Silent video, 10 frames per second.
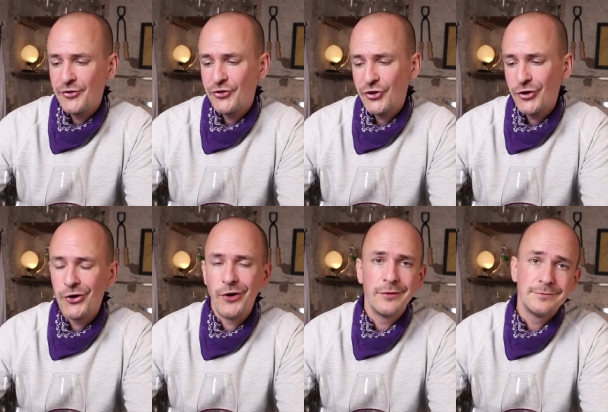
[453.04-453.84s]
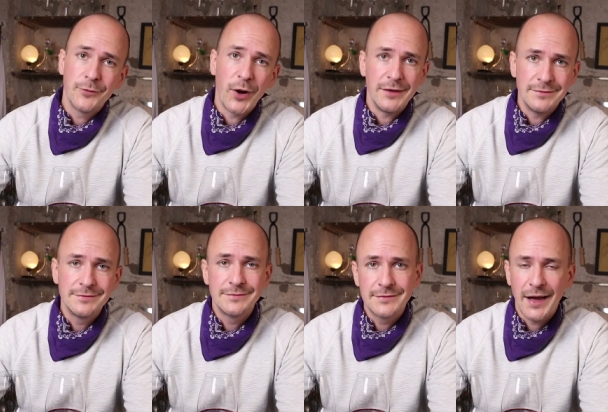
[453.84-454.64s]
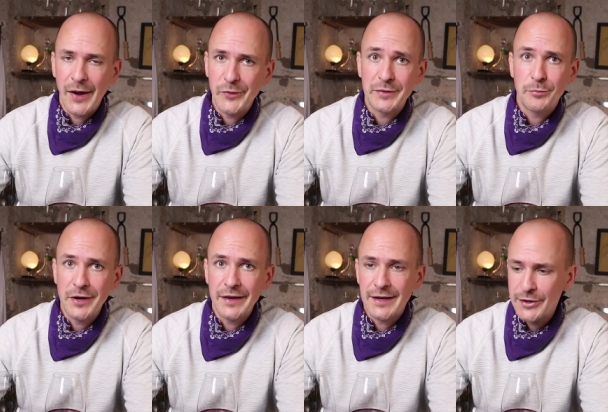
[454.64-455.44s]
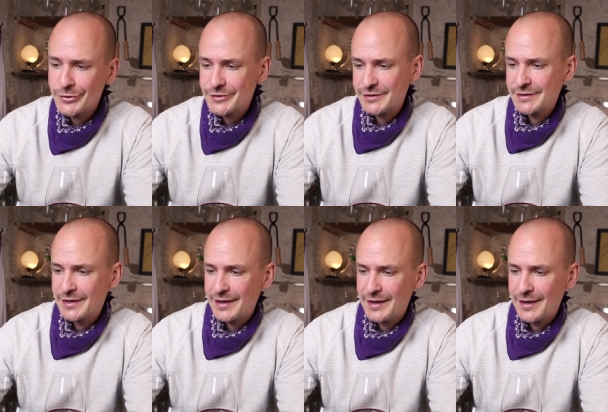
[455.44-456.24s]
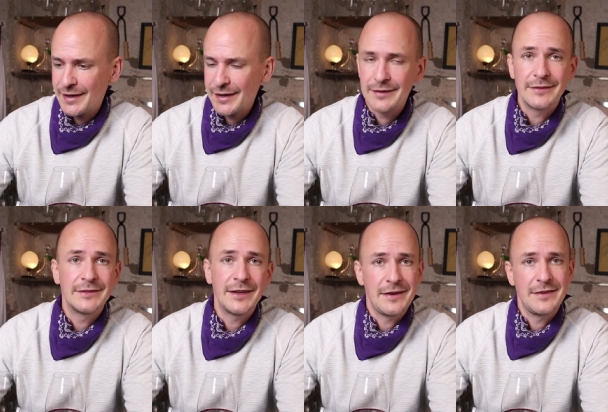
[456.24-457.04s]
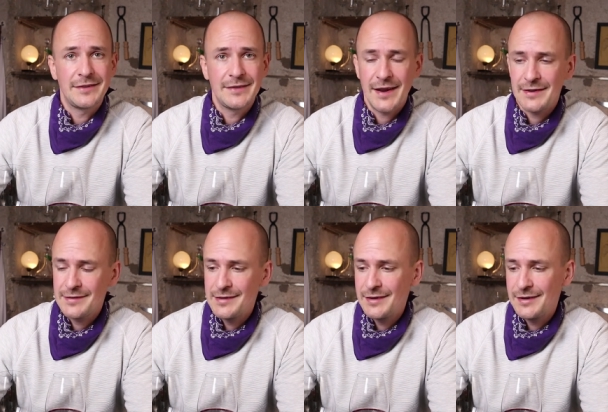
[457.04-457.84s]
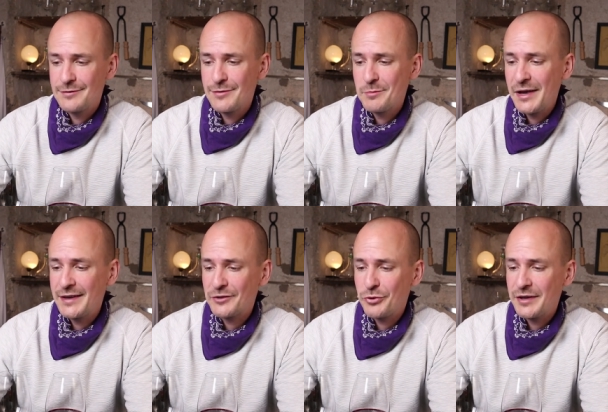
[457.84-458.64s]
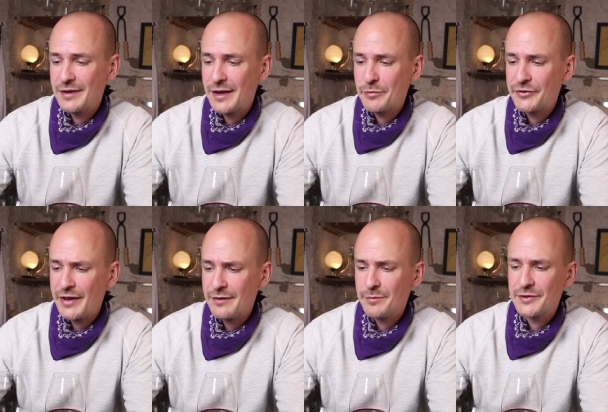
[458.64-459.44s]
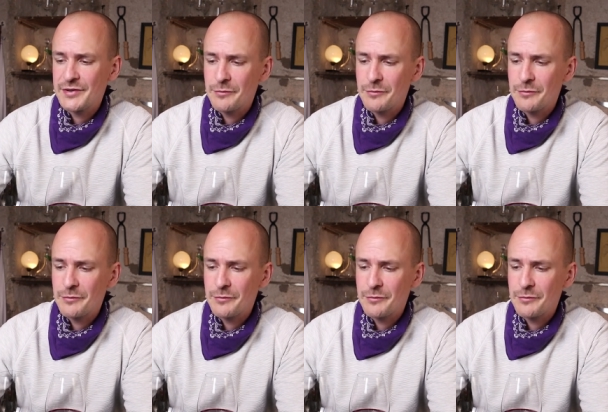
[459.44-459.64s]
So, well, I was pretty close. I didn't taste the remaining twenty-nine percent, but